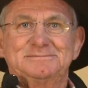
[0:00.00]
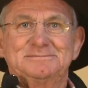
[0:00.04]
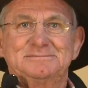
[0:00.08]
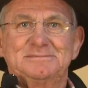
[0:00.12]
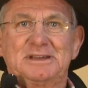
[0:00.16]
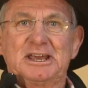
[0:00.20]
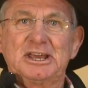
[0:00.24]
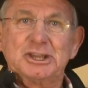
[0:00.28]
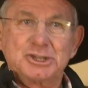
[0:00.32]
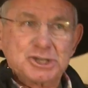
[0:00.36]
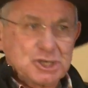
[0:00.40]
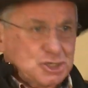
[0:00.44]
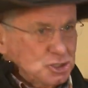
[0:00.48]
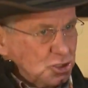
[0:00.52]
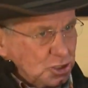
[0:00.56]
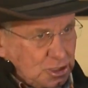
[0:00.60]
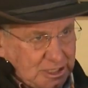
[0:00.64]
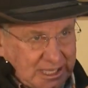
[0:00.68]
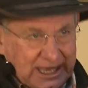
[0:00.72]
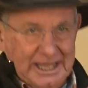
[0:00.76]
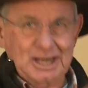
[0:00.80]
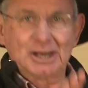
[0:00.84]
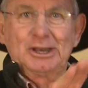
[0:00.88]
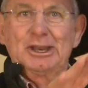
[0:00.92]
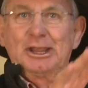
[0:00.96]
He just
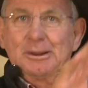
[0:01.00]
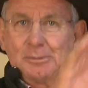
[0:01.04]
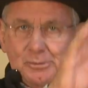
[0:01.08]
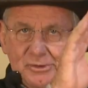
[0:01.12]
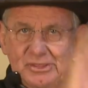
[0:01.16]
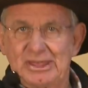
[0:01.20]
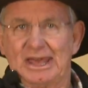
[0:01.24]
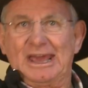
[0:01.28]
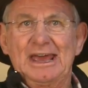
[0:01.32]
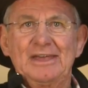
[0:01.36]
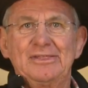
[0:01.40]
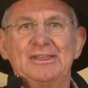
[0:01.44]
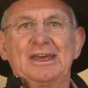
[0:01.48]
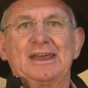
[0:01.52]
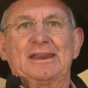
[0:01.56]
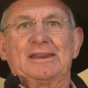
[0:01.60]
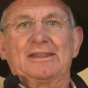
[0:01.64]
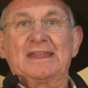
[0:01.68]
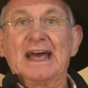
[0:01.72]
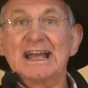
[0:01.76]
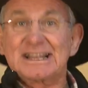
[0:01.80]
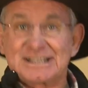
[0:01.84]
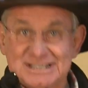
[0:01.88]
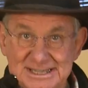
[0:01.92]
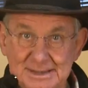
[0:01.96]
killed him there and then.
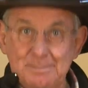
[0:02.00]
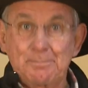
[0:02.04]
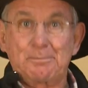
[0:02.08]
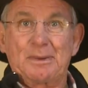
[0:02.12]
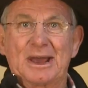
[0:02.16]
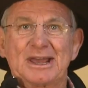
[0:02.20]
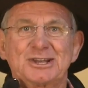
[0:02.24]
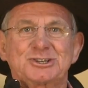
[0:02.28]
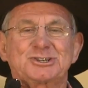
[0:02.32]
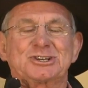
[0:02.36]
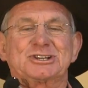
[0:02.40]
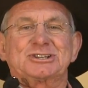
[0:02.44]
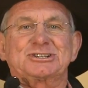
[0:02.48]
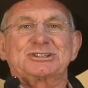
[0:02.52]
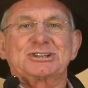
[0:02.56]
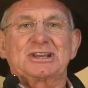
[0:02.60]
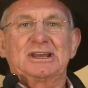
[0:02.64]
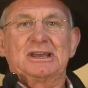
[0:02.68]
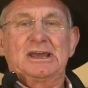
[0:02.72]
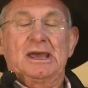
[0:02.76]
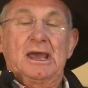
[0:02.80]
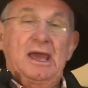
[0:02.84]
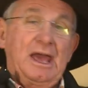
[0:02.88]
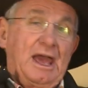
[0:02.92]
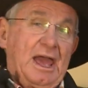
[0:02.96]
That's impatience.
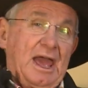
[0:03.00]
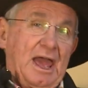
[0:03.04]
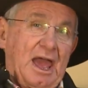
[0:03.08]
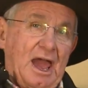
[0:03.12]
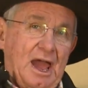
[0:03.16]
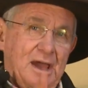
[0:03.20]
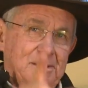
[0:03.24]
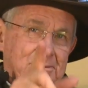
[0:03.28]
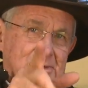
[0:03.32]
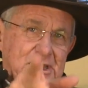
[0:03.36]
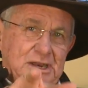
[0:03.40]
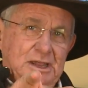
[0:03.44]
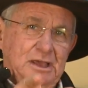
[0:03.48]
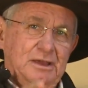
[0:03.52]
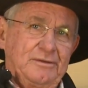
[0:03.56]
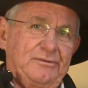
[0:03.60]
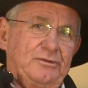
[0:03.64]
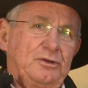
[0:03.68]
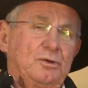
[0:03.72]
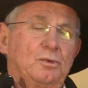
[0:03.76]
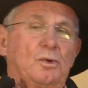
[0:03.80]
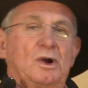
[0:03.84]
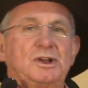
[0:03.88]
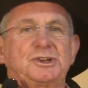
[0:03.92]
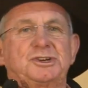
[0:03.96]
How many of
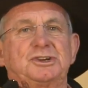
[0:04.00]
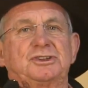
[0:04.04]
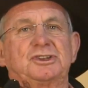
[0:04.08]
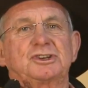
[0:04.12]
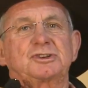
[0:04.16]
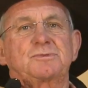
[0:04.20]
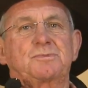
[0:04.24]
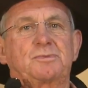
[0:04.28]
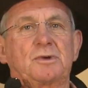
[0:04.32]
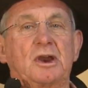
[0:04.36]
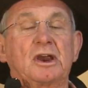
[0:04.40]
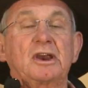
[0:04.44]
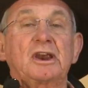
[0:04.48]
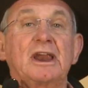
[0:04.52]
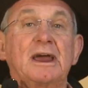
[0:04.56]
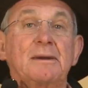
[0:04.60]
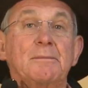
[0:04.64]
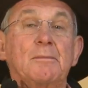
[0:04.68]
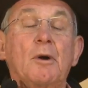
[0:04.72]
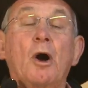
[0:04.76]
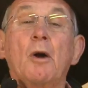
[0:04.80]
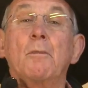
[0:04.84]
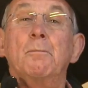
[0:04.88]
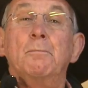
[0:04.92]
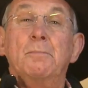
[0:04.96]
you watching this program
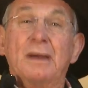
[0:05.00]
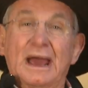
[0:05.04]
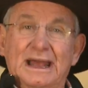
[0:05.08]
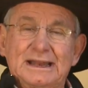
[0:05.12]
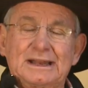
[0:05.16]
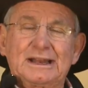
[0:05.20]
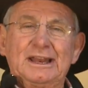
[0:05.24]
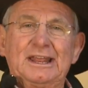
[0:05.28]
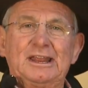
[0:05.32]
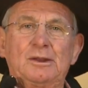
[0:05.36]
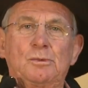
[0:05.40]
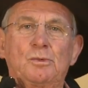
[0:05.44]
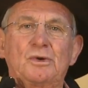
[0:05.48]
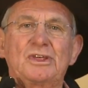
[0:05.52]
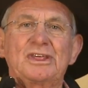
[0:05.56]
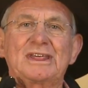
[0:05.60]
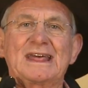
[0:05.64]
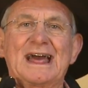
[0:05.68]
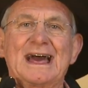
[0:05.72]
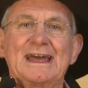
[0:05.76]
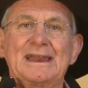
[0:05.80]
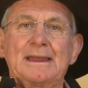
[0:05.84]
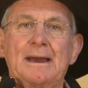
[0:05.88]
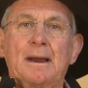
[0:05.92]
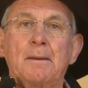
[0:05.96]
are battling with
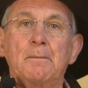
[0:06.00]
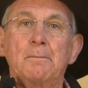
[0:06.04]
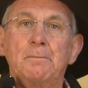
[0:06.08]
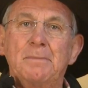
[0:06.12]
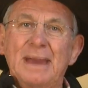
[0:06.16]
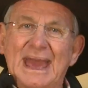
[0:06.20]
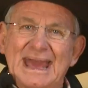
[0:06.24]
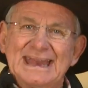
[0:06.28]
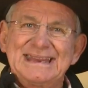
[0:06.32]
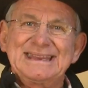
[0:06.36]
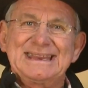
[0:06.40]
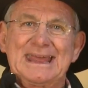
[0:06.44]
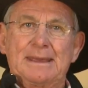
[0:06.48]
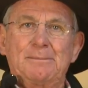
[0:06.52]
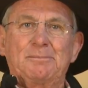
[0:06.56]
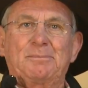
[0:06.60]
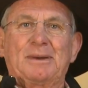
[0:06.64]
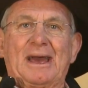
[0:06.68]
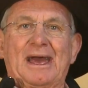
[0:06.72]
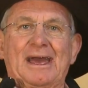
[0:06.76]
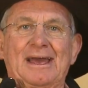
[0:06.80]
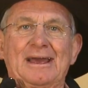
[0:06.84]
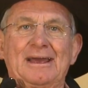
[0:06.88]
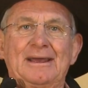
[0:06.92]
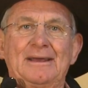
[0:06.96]
a bad
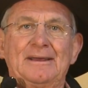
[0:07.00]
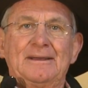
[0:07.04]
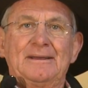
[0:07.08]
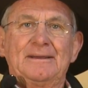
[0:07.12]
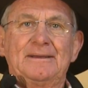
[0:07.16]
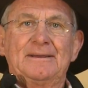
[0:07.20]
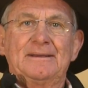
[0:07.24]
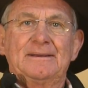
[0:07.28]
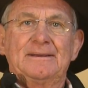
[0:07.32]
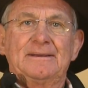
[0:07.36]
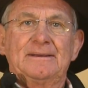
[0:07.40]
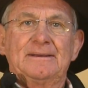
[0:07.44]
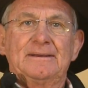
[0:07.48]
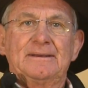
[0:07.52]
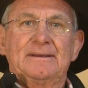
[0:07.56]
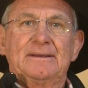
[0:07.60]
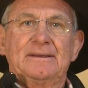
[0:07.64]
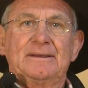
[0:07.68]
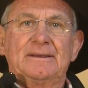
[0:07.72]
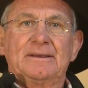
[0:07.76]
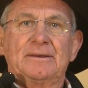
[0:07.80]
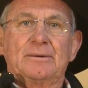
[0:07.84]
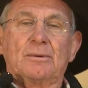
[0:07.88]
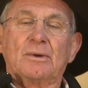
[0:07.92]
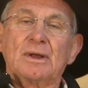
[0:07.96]
temper?
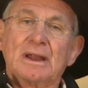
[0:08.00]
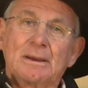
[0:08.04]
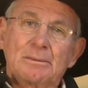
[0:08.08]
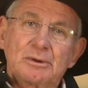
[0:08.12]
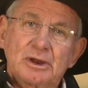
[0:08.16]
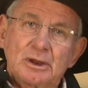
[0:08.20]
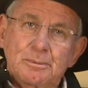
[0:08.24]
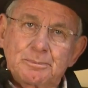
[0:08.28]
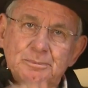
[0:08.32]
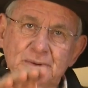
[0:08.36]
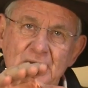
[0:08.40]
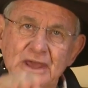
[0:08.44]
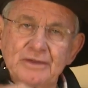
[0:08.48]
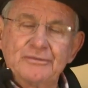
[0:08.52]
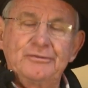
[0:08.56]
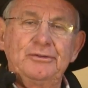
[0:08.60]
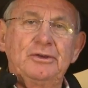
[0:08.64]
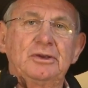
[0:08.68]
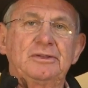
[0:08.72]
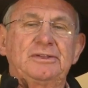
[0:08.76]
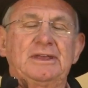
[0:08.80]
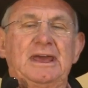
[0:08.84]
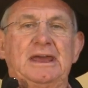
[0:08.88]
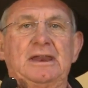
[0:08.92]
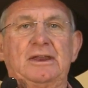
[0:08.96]
Well, I'm going to pray for you
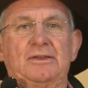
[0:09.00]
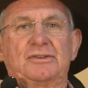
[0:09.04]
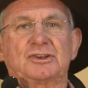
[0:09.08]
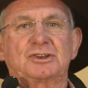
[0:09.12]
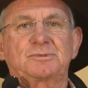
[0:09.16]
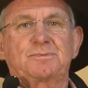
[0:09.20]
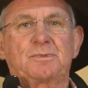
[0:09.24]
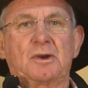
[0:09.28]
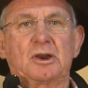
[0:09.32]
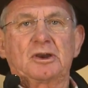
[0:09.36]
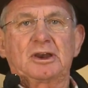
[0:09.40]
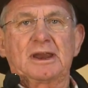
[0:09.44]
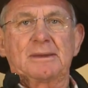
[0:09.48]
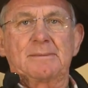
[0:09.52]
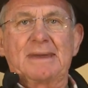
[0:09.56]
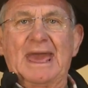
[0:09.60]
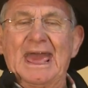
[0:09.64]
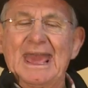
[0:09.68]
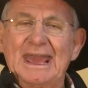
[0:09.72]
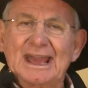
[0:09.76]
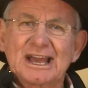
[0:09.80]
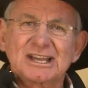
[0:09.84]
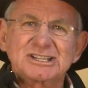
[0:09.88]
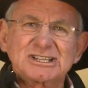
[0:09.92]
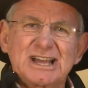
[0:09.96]
at the end of this program.
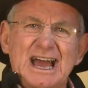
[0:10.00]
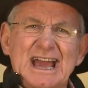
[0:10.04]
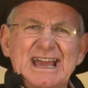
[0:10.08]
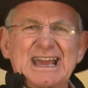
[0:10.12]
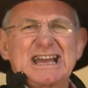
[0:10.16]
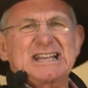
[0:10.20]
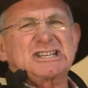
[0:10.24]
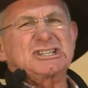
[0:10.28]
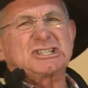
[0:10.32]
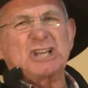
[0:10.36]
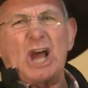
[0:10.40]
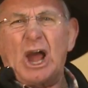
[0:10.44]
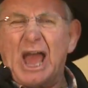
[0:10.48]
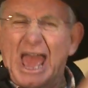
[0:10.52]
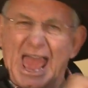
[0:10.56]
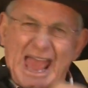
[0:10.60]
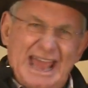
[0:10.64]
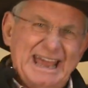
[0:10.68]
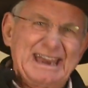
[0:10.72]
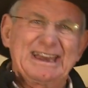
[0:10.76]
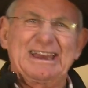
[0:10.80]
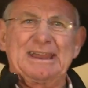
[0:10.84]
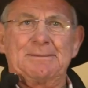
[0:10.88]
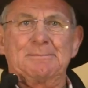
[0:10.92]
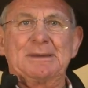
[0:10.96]
Angus, I get so
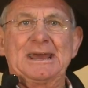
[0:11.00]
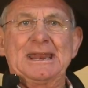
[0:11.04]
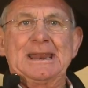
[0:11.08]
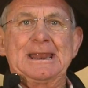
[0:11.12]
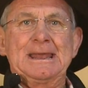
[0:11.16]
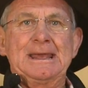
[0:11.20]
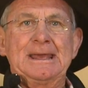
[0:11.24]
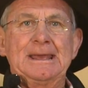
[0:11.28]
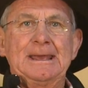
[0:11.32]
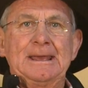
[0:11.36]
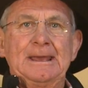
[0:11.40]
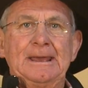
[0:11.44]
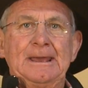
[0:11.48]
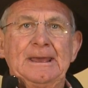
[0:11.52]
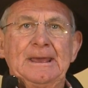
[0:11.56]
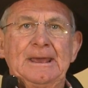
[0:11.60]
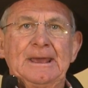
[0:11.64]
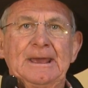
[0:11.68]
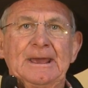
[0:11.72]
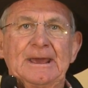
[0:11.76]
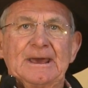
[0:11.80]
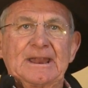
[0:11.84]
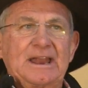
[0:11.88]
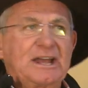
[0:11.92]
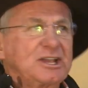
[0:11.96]
angry, man.
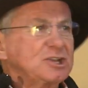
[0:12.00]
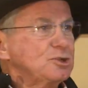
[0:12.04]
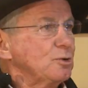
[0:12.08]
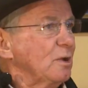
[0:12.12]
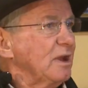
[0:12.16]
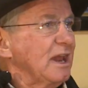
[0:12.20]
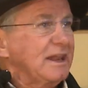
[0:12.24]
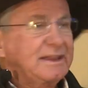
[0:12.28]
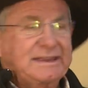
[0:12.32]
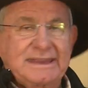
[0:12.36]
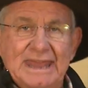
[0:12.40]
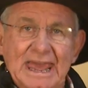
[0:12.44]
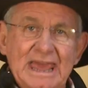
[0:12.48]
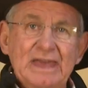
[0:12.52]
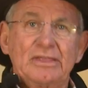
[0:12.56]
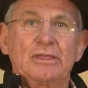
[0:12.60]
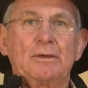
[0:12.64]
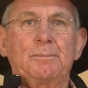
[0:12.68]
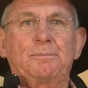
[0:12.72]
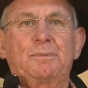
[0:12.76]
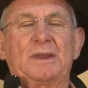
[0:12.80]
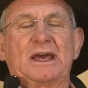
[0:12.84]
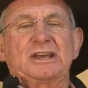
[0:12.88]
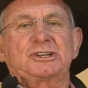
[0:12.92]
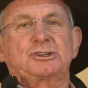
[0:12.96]
And I just want to tear the
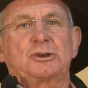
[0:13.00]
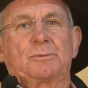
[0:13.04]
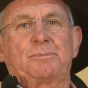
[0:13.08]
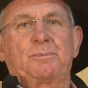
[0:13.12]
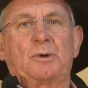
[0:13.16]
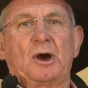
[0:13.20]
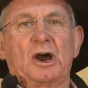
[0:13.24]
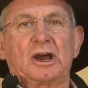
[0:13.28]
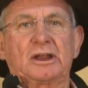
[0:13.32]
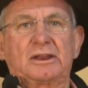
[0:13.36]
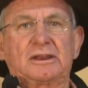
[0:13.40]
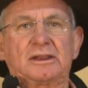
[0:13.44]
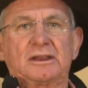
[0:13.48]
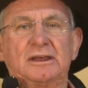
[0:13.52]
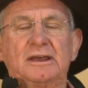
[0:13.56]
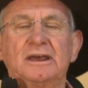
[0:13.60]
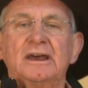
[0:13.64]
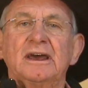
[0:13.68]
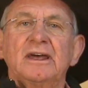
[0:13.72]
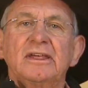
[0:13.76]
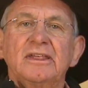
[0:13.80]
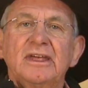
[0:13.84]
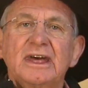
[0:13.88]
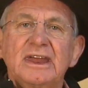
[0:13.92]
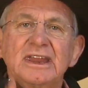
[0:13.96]
place apart.
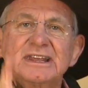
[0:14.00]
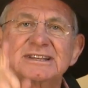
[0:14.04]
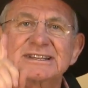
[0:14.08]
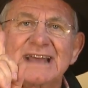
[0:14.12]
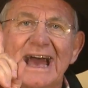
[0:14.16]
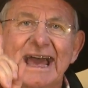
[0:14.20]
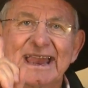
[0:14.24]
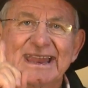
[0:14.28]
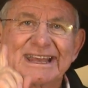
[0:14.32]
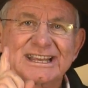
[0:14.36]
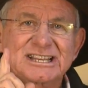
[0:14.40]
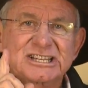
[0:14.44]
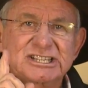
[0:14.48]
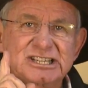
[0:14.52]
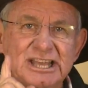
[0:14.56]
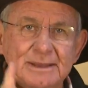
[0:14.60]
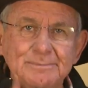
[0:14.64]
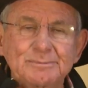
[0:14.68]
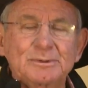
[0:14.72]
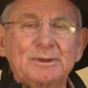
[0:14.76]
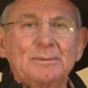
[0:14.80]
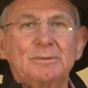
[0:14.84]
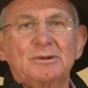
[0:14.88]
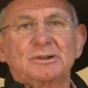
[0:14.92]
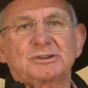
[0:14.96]
That is
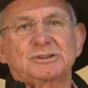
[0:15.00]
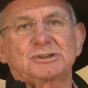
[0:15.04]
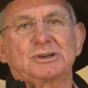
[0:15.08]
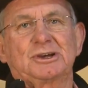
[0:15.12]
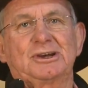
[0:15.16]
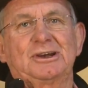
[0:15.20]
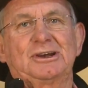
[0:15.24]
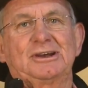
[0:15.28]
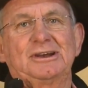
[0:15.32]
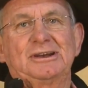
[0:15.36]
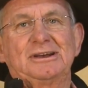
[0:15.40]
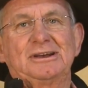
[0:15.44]
unacceptable, sir.